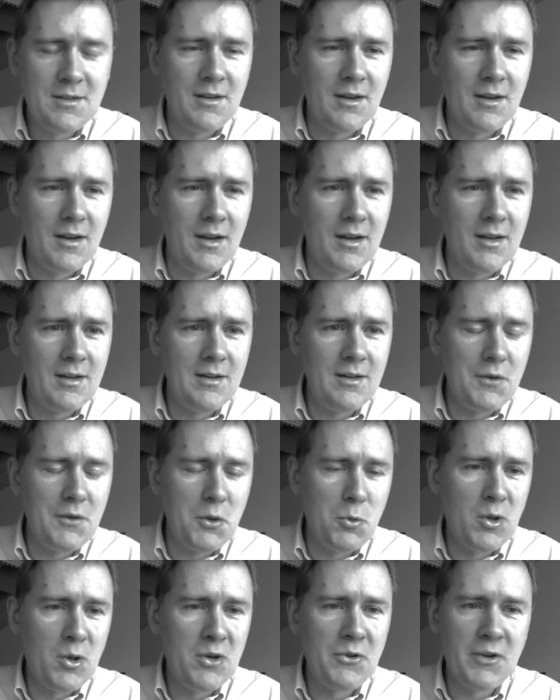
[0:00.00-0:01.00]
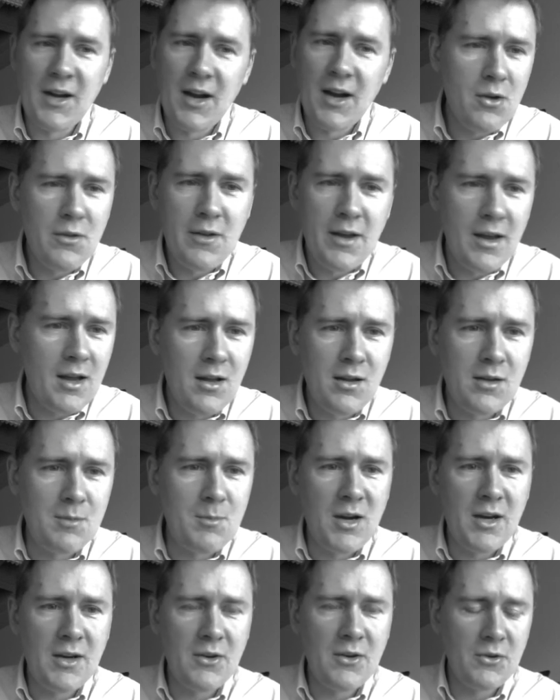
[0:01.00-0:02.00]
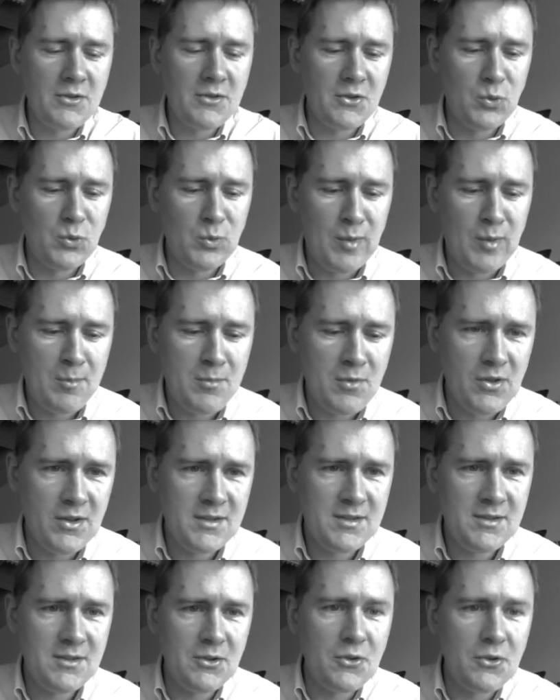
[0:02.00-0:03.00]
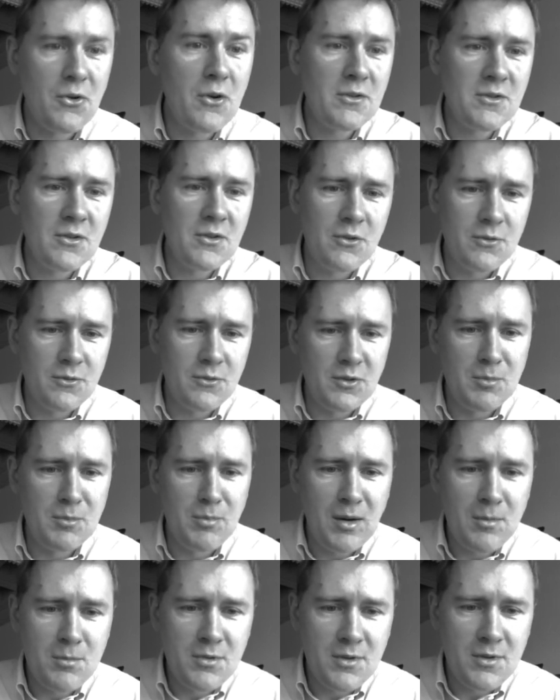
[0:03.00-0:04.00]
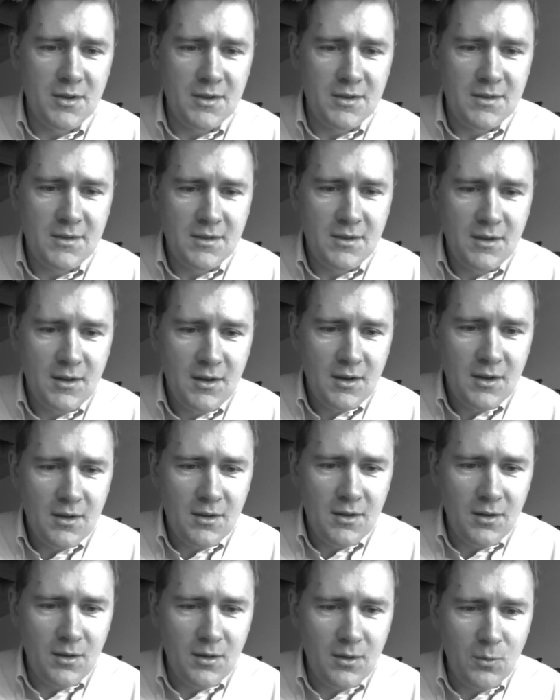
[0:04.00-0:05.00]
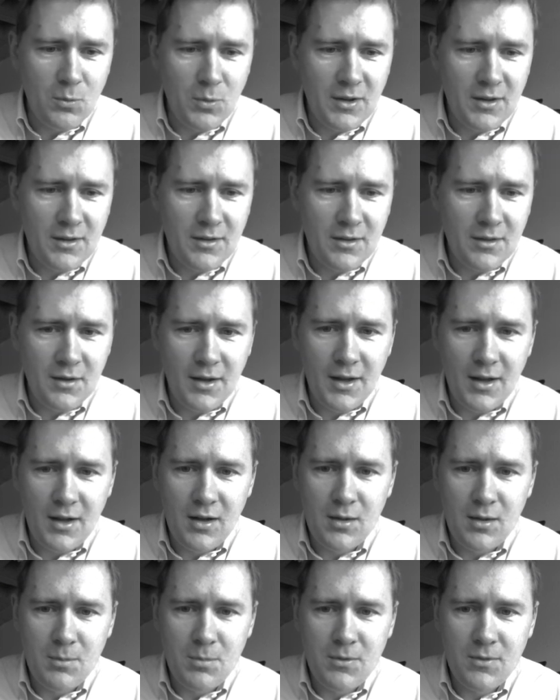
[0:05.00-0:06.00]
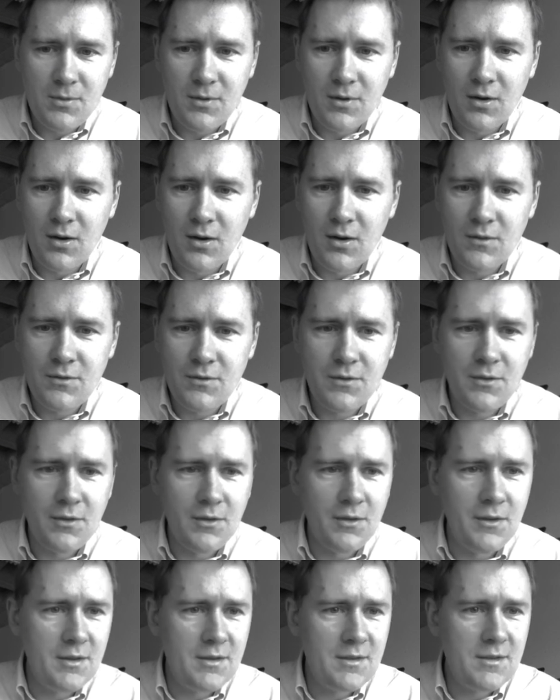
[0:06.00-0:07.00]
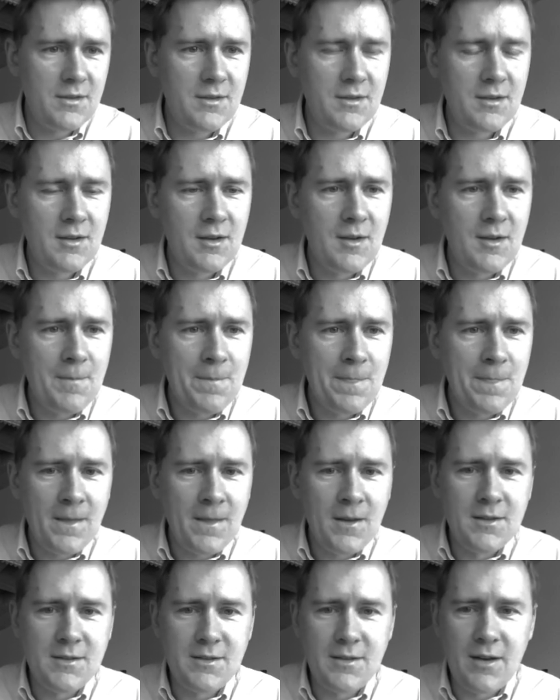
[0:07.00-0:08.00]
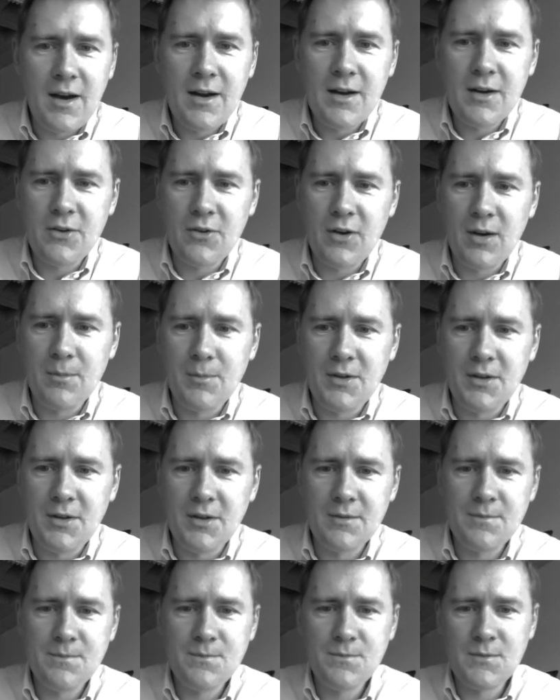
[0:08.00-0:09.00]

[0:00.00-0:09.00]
And if you're wondering, how the hell am I going to remember this? You're going to remember this uh, with the help of this diagram here.